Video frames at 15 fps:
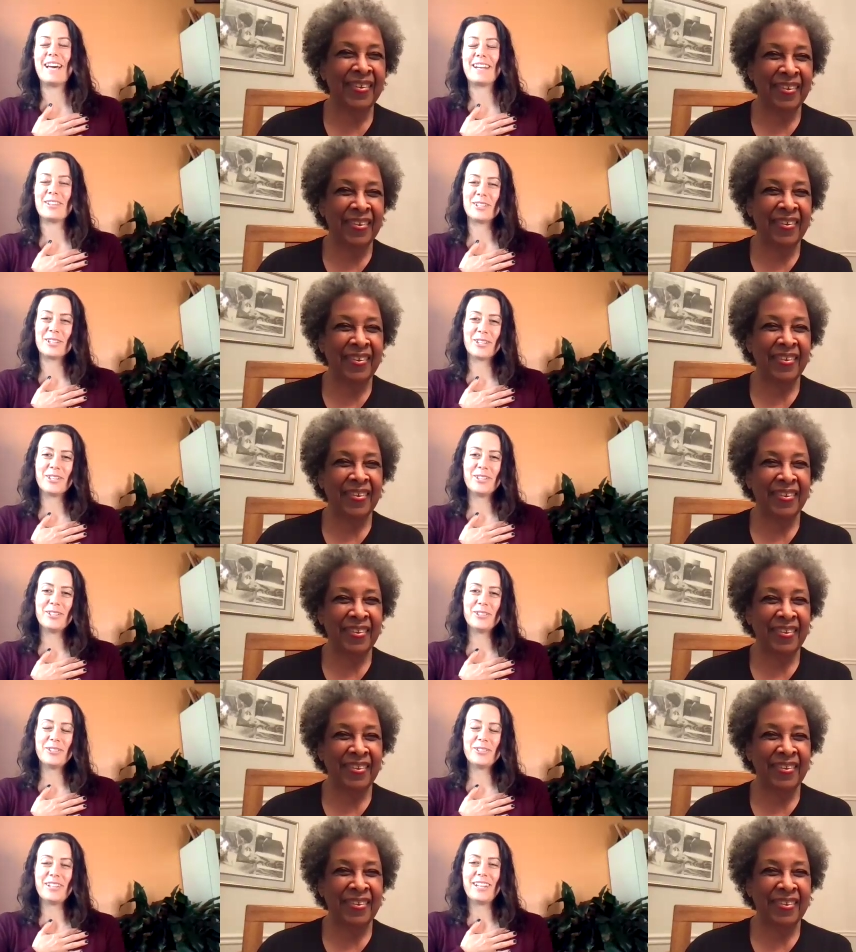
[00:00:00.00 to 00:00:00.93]
Speaker 1: Madeline
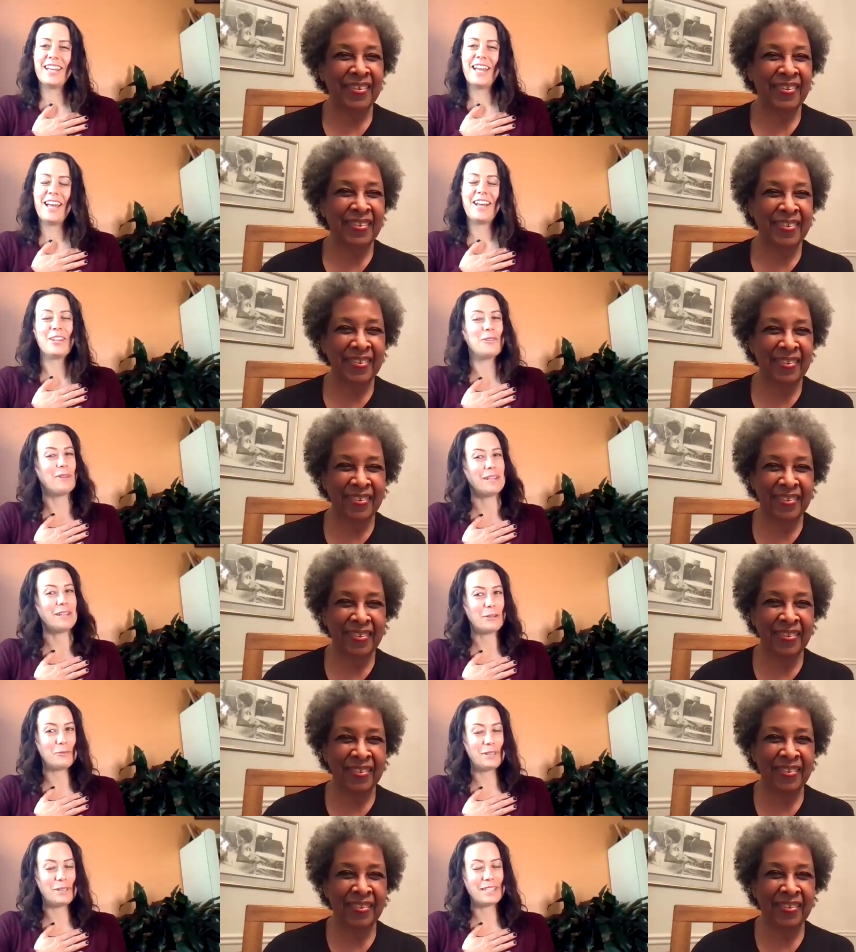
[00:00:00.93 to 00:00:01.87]
Kuhn. Right now,
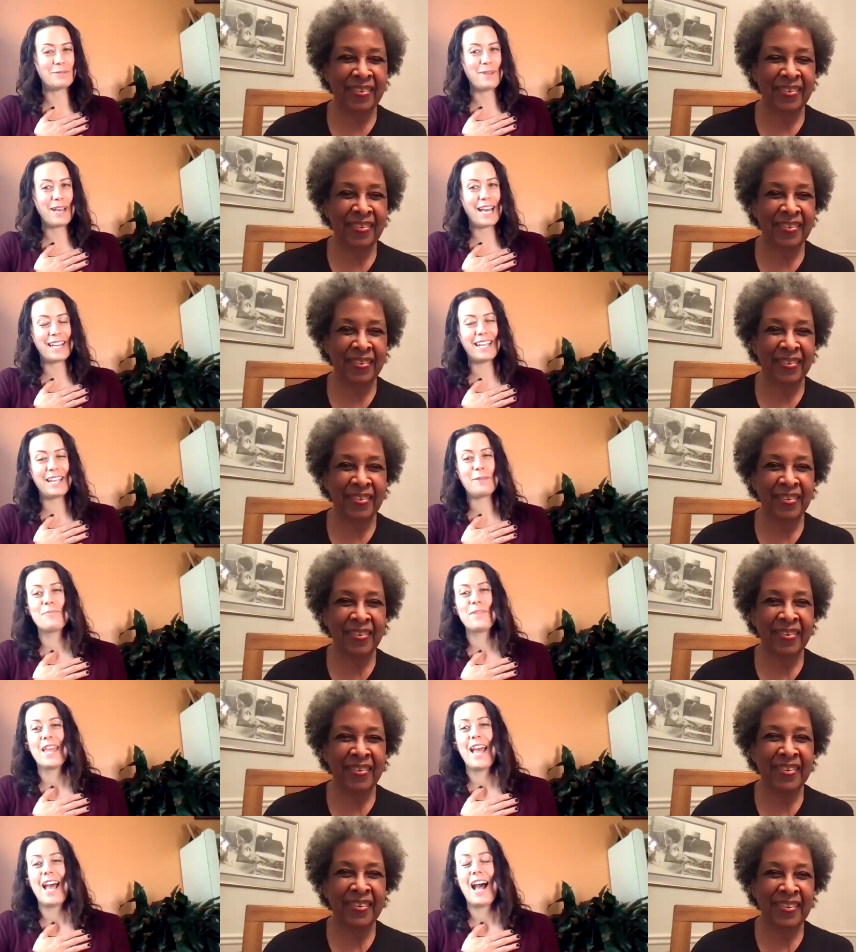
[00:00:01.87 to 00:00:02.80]
me is Maddie.
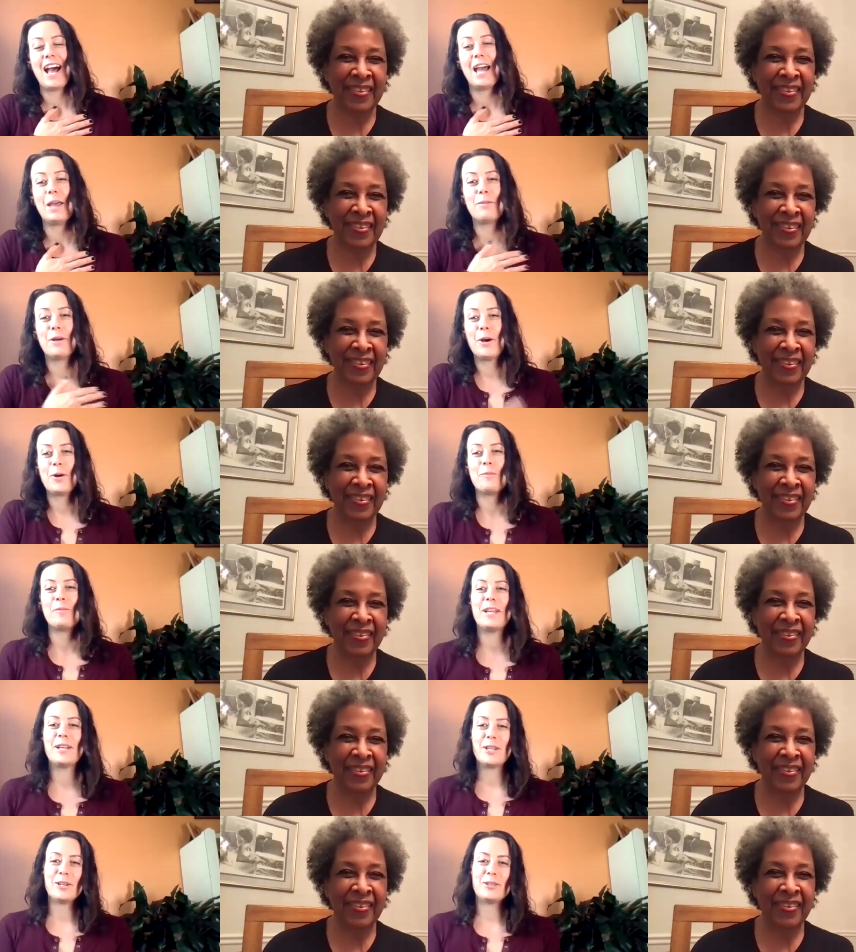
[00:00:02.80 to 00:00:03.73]
I am a
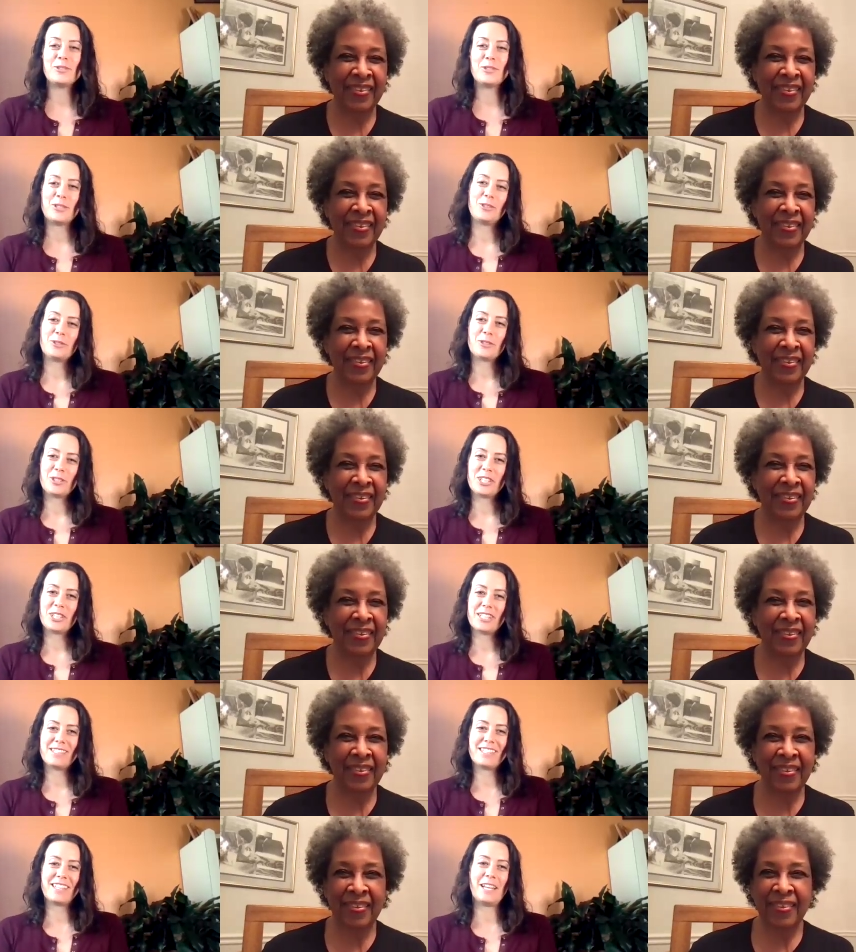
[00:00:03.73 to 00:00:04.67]
homemade coach and
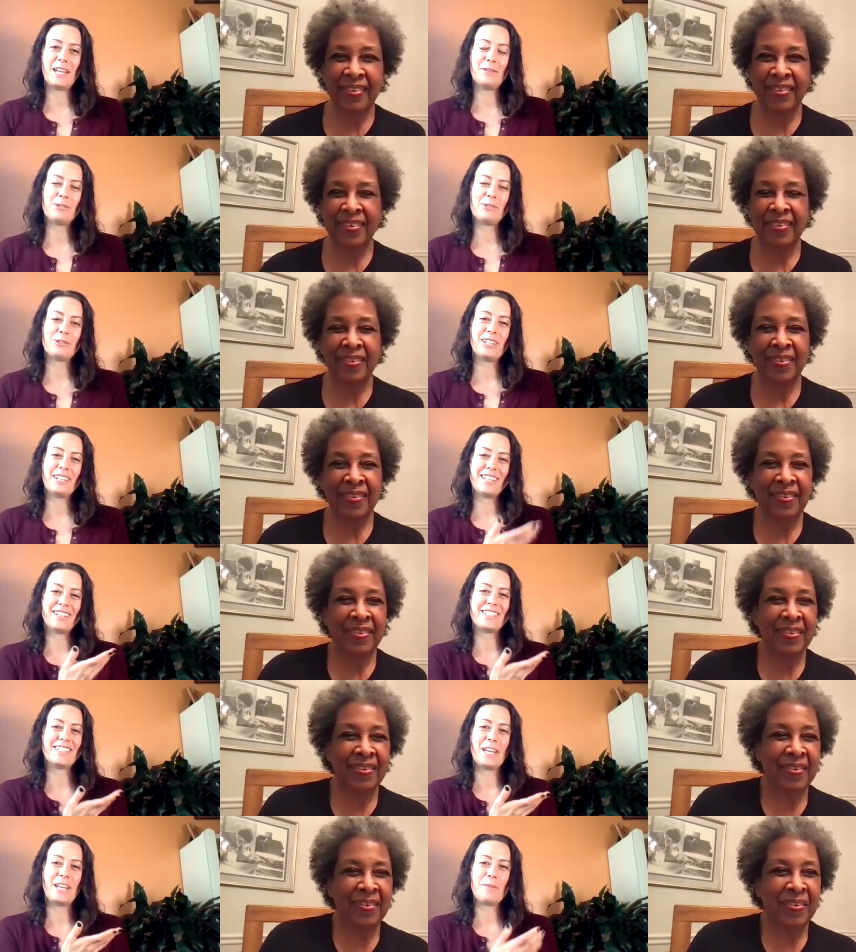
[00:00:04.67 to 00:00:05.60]
nutritionist, and I am joined here
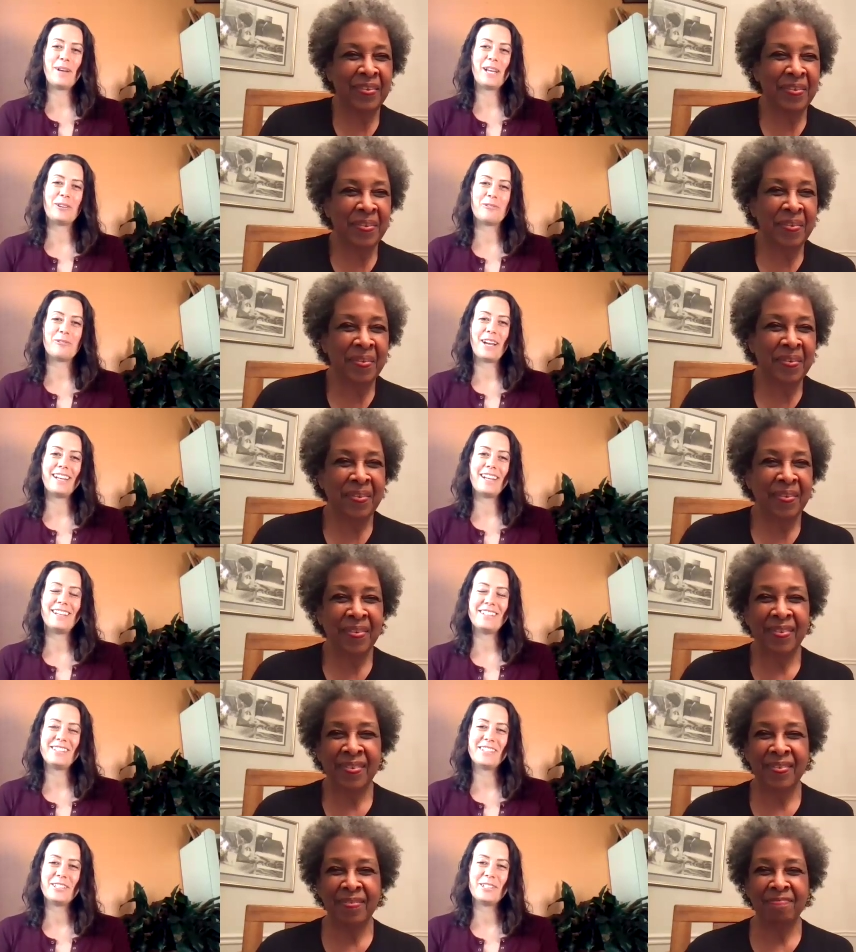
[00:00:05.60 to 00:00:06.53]
today by Greta.
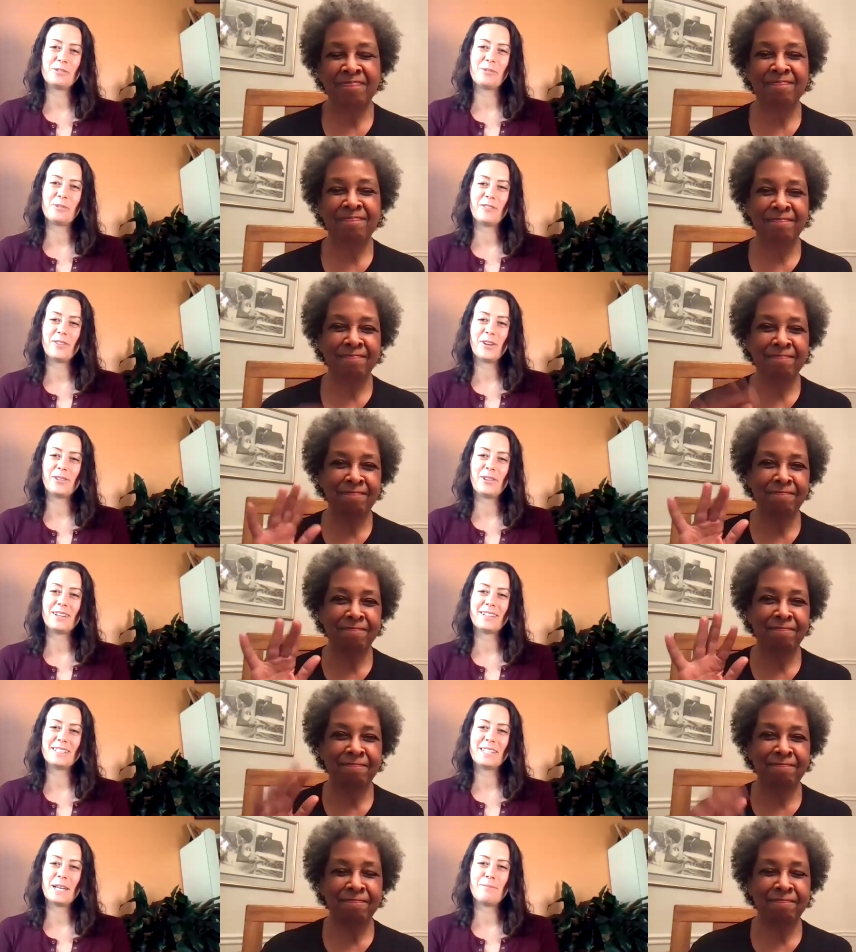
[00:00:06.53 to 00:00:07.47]
She is one of our
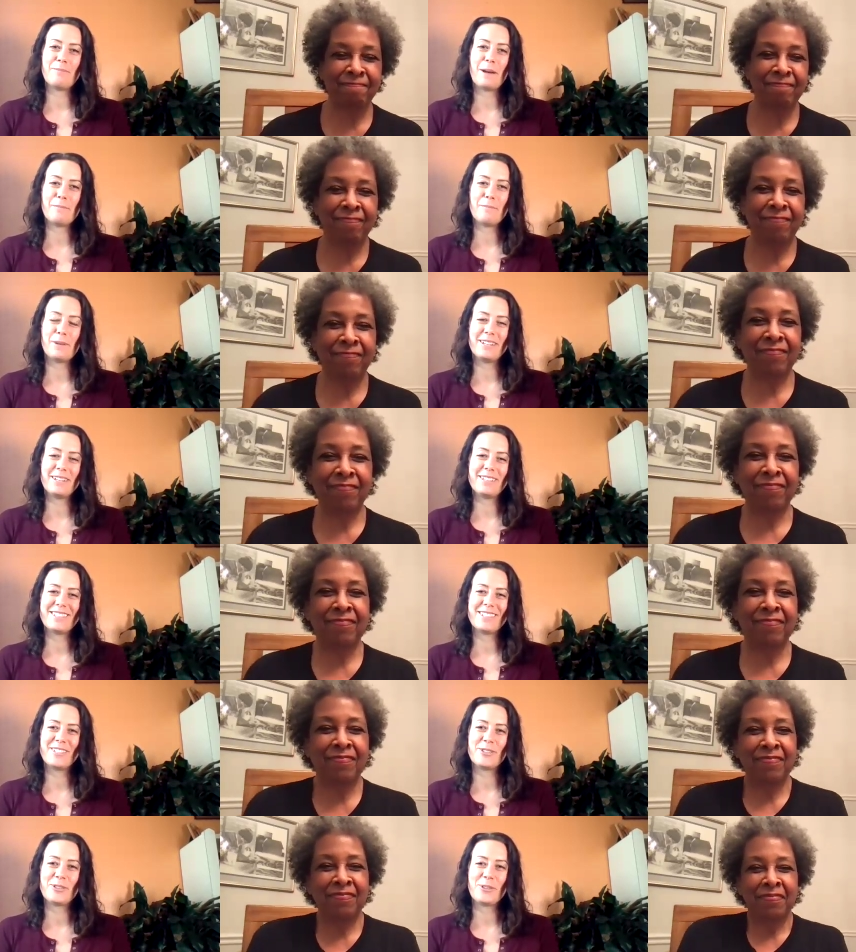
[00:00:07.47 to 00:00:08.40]
longtime
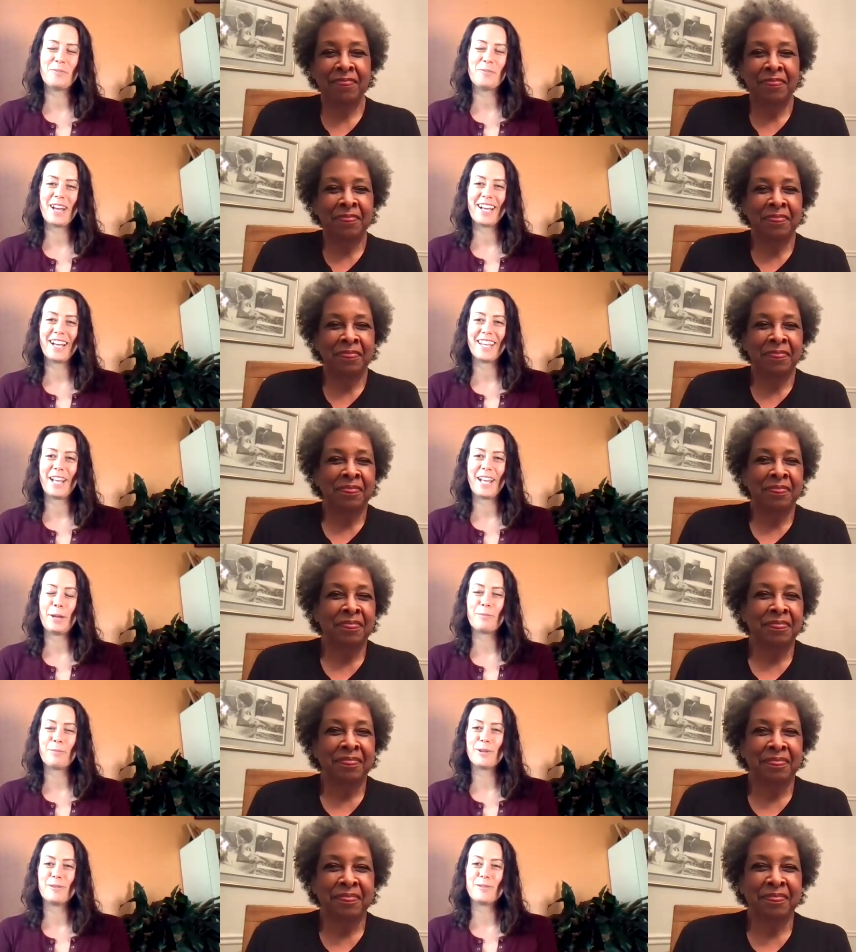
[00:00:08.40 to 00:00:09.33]
members, joined back in
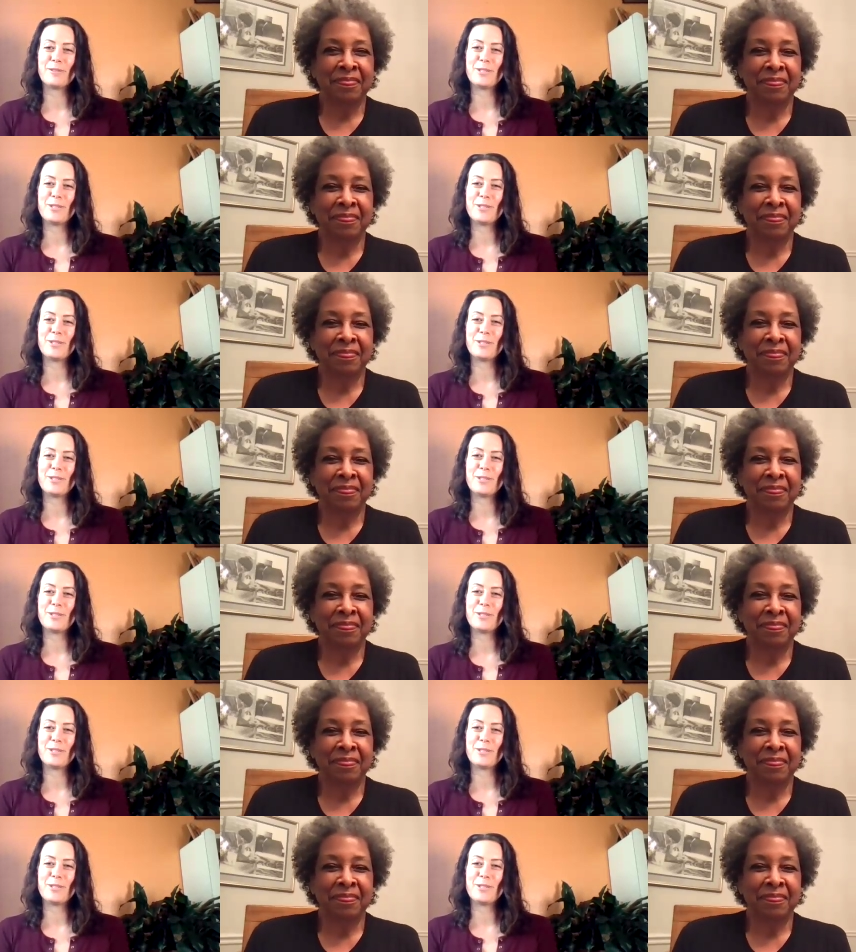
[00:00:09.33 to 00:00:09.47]
April of